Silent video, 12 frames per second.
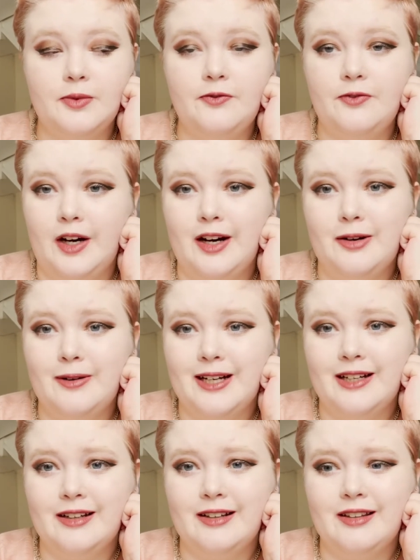far
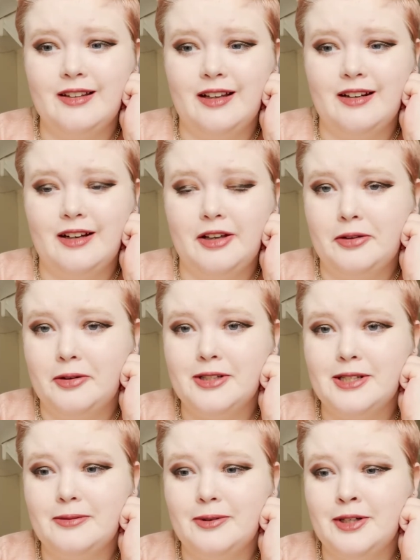quicker than I thought I
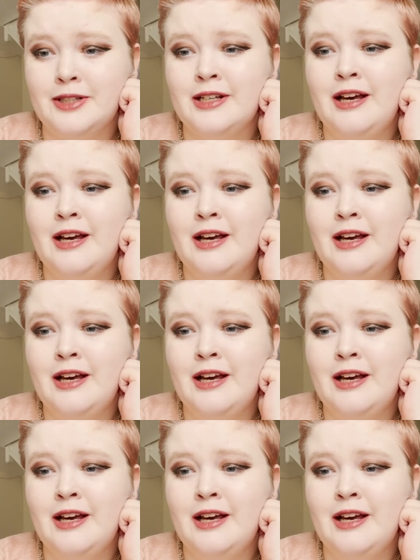would.